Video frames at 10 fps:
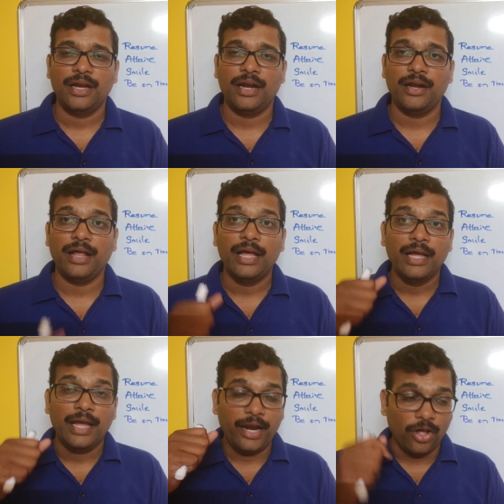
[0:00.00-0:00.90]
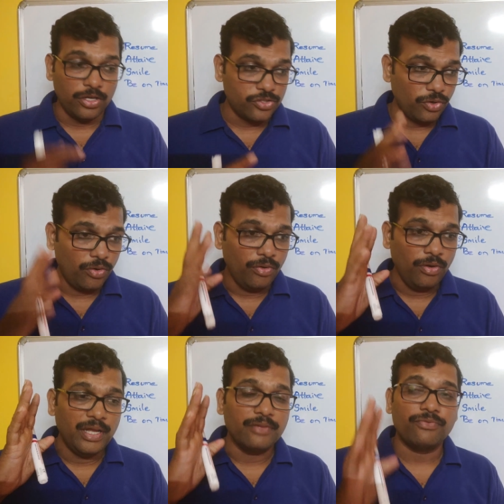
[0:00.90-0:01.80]
And
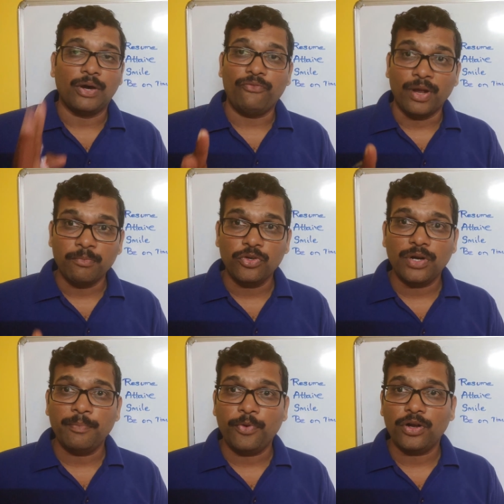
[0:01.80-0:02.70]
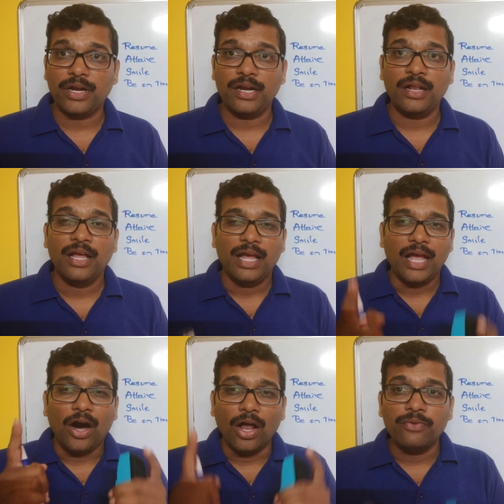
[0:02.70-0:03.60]
also the one more important,
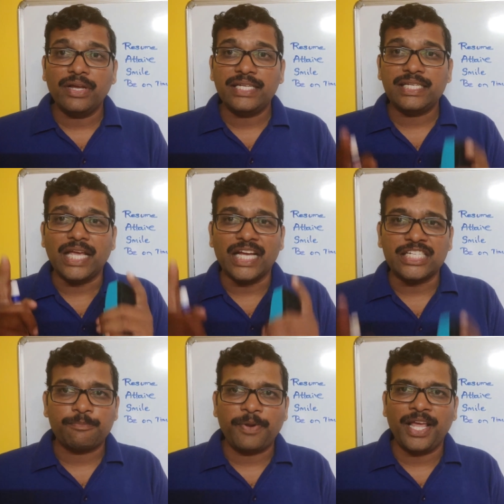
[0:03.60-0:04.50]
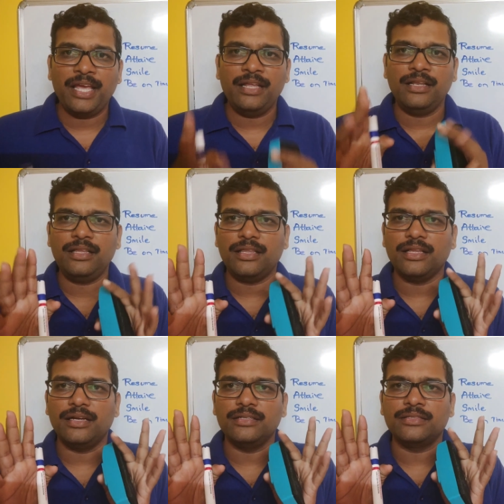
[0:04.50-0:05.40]
always explain
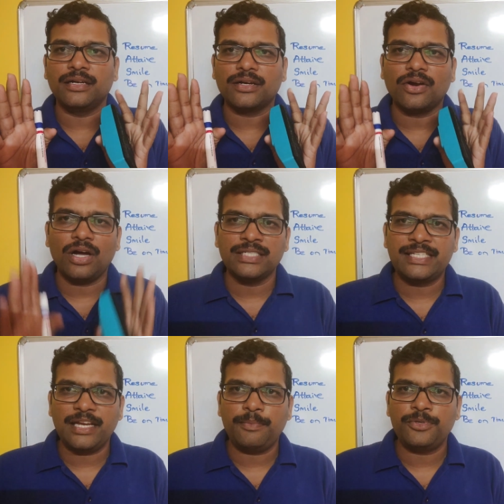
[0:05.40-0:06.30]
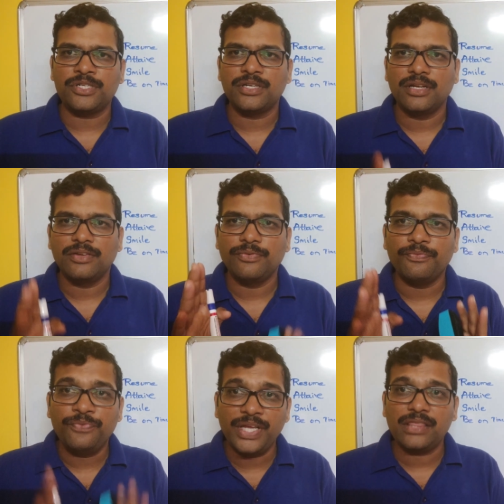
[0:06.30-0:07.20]
the concepts
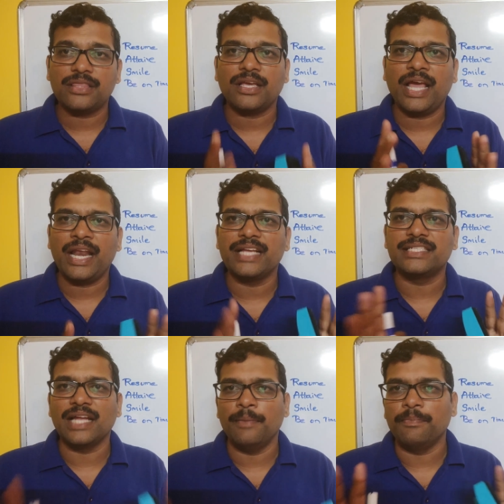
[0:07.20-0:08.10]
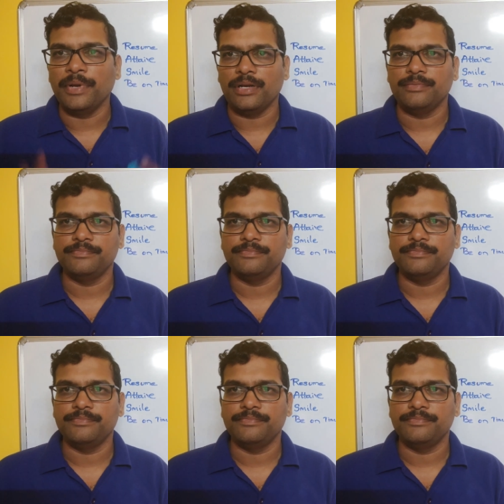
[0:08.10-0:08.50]
with an example.